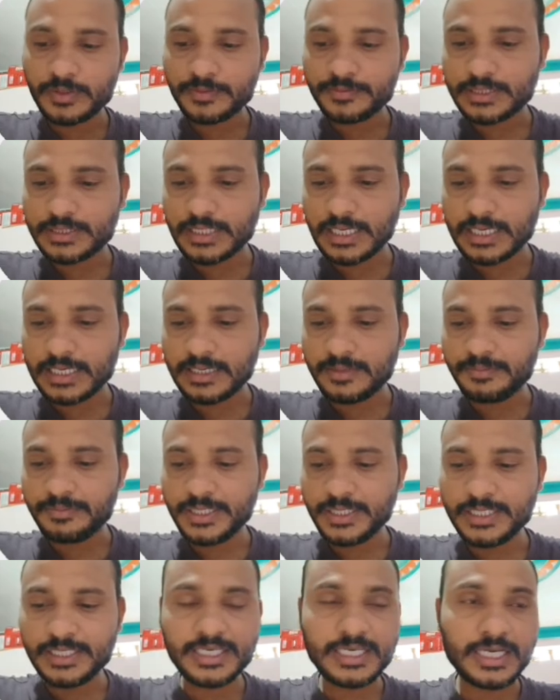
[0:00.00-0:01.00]
are
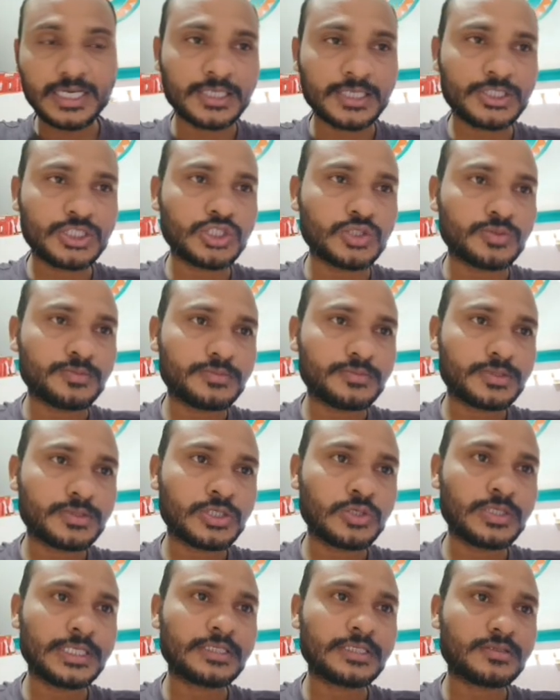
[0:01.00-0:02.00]
completely consumed
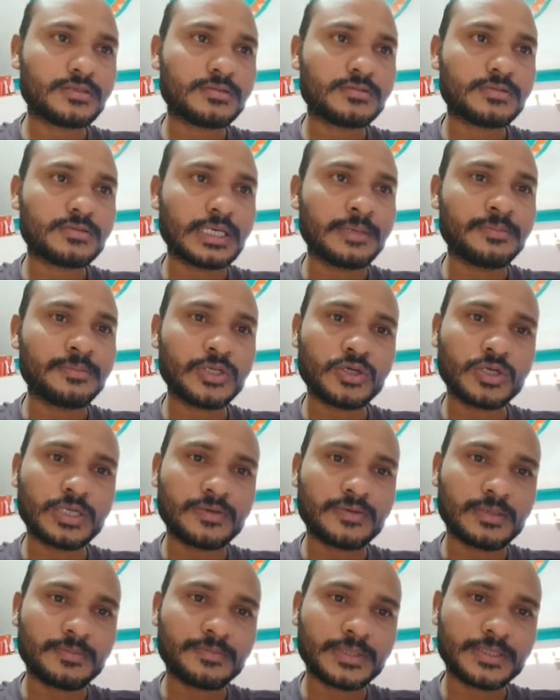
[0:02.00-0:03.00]
during embryo
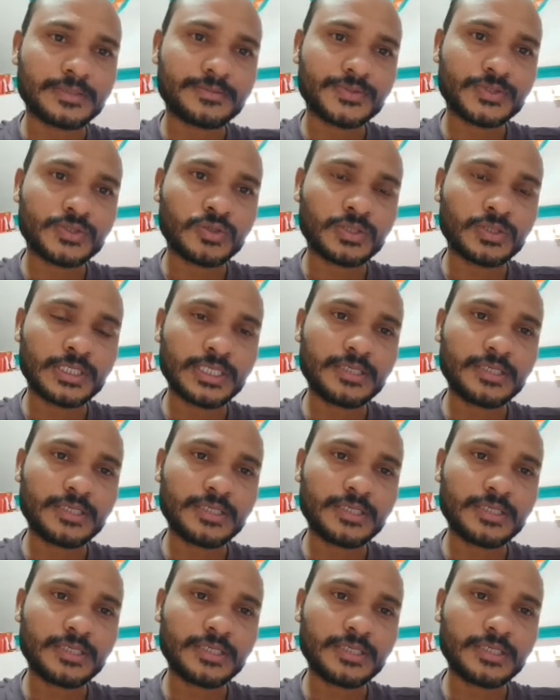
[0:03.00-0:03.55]
development. So here